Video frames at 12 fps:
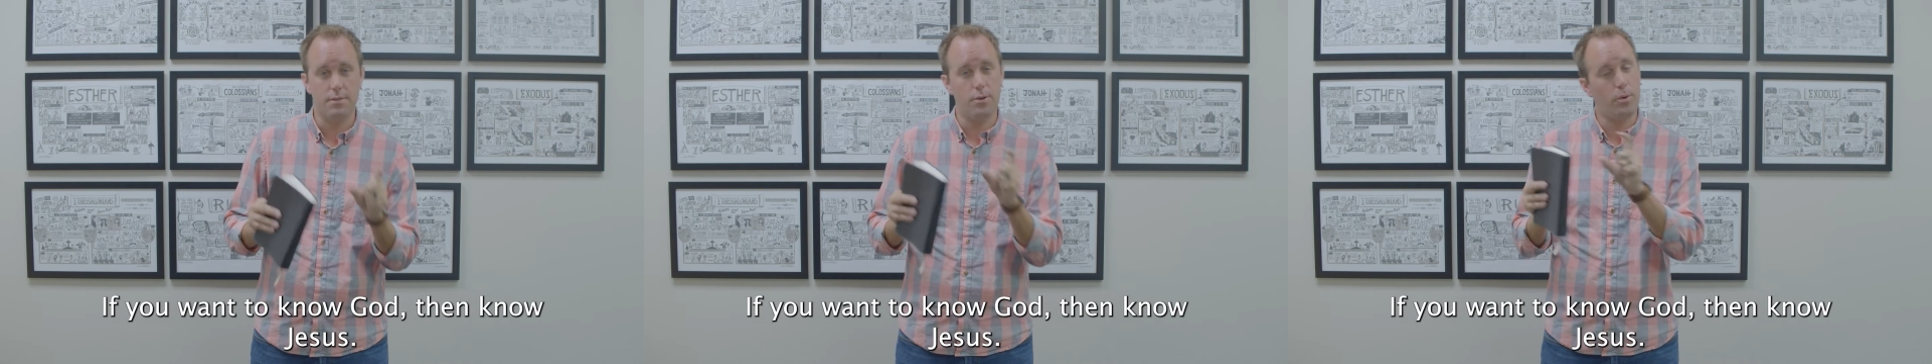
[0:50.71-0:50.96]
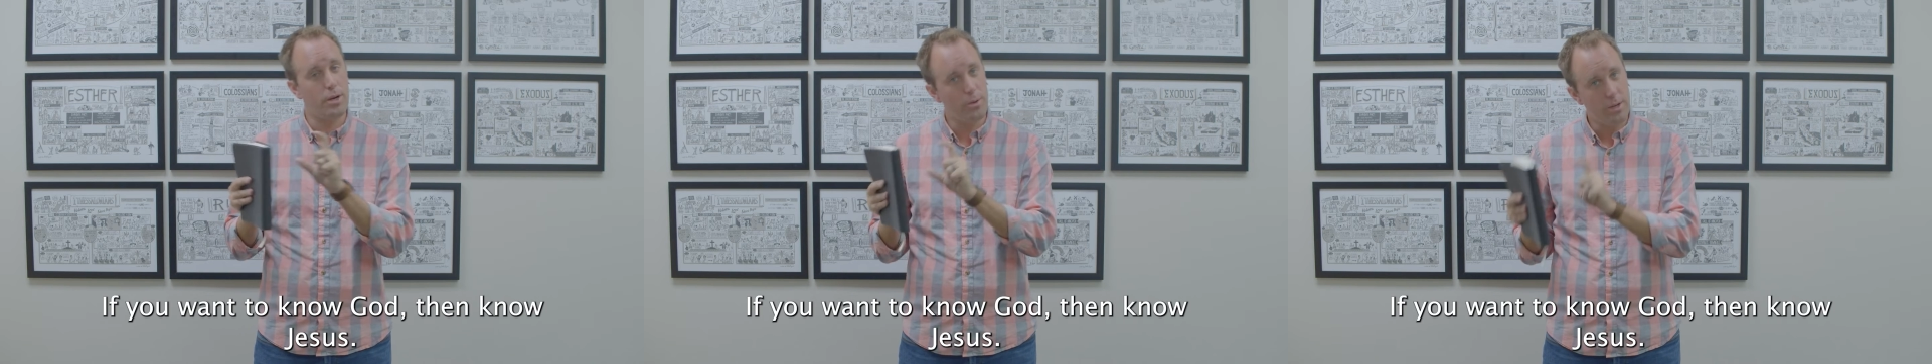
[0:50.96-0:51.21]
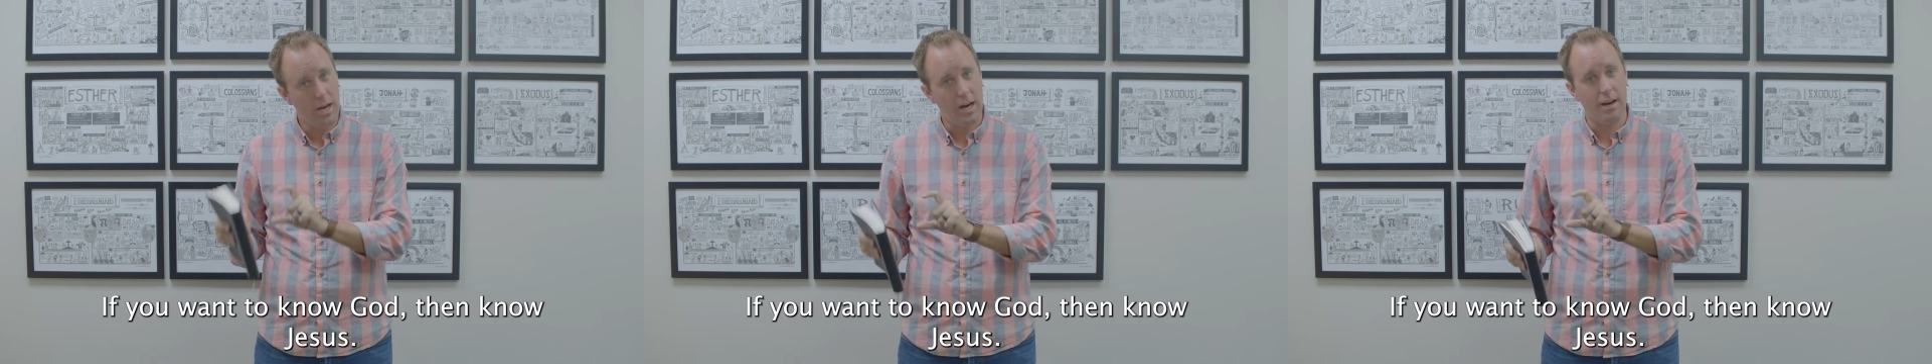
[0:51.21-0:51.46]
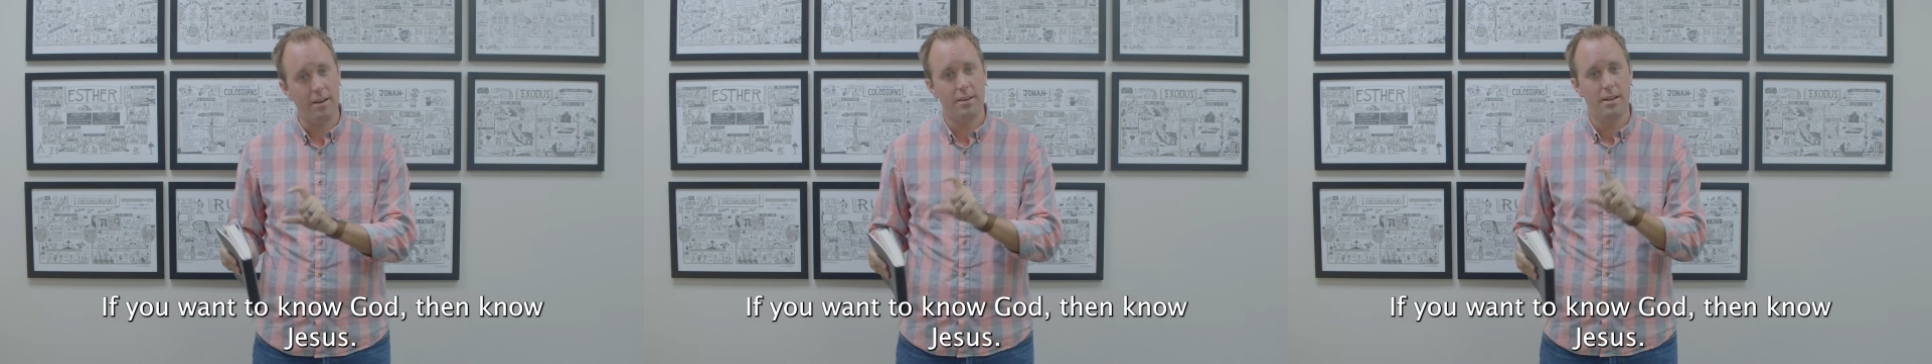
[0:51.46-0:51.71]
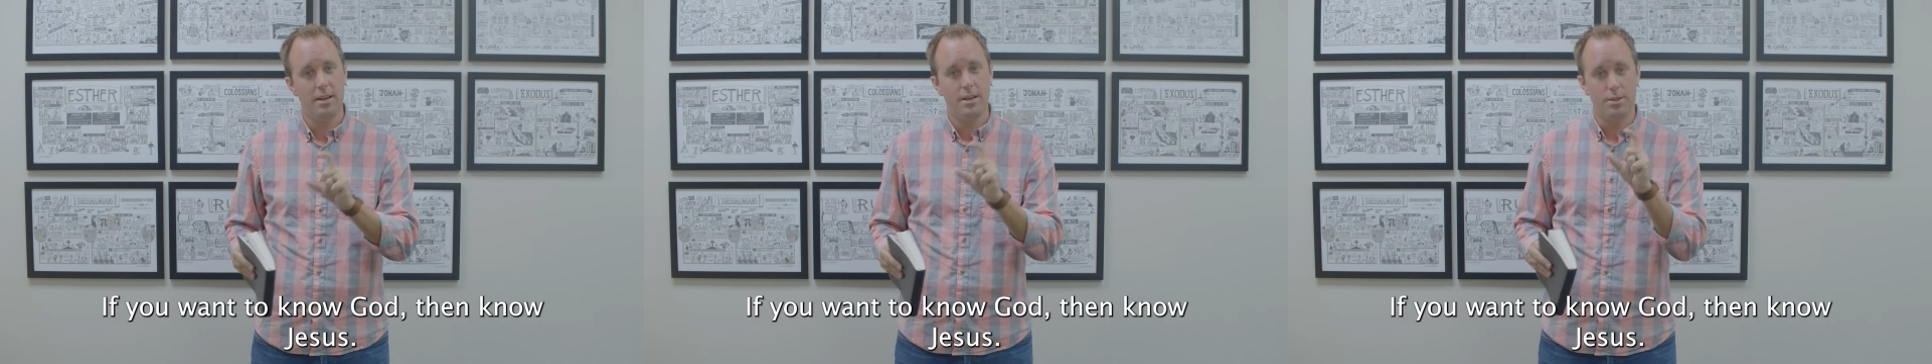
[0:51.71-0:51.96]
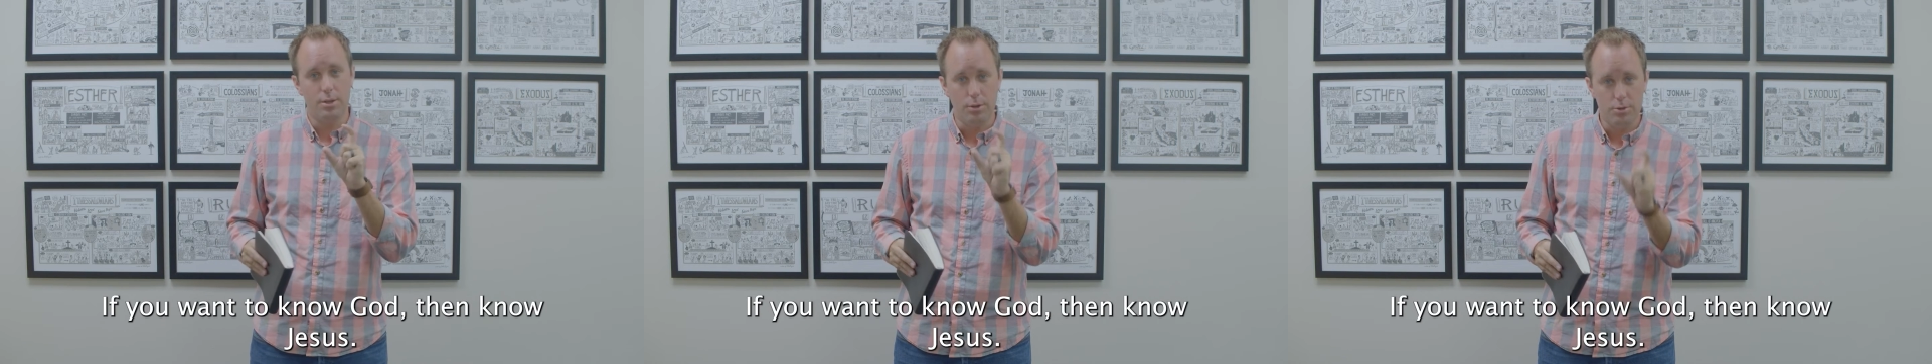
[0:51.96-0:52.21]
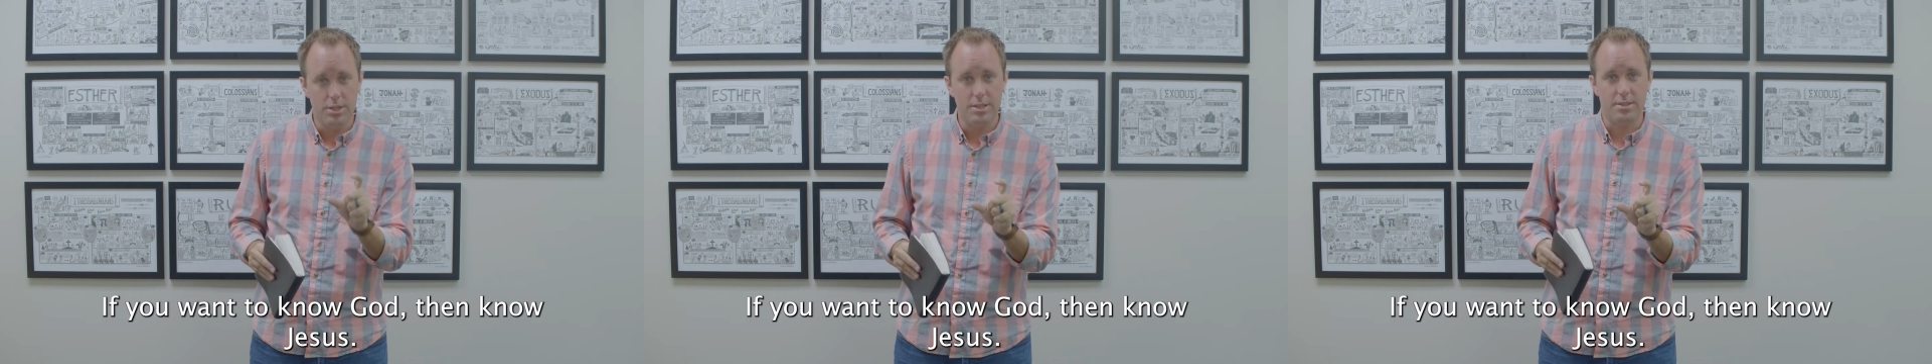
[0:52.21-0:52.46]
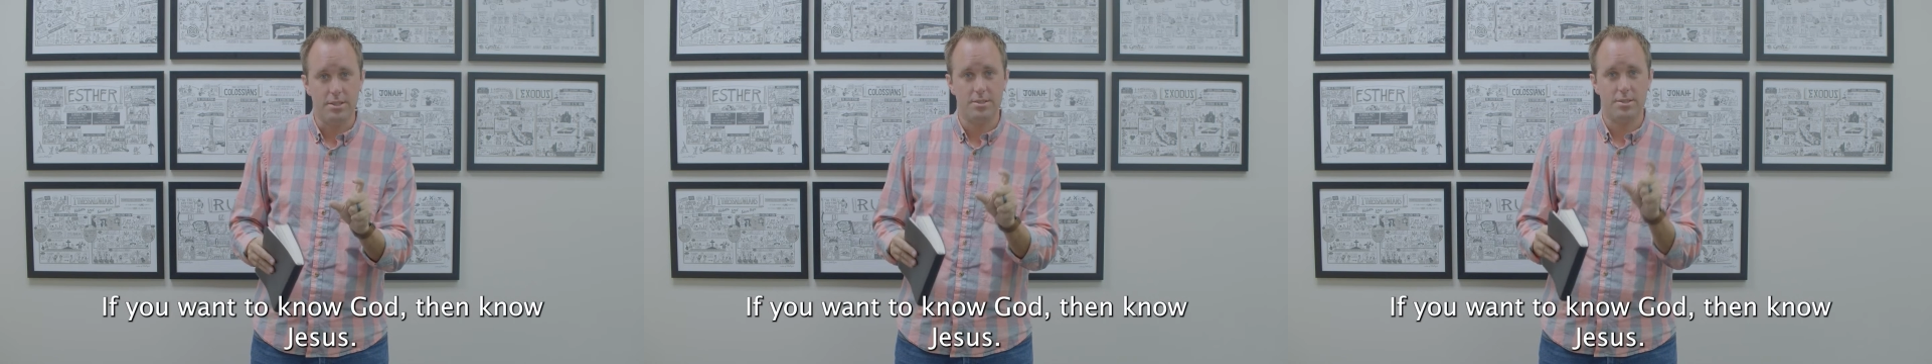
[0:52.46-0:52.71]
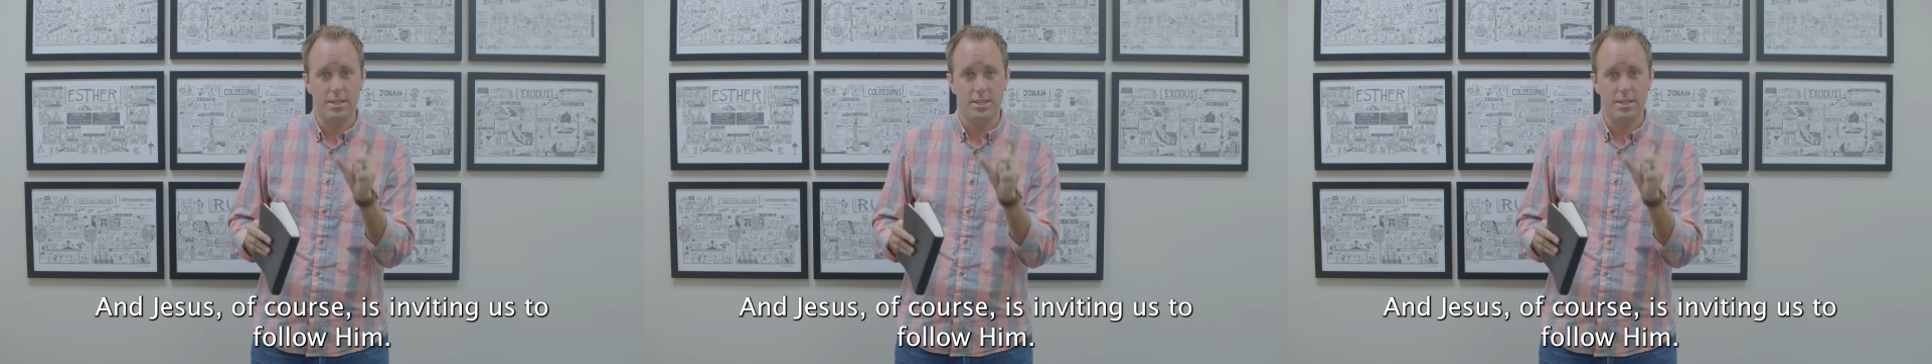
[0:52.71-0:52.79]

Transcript: If you want to know God, then you know Jesus.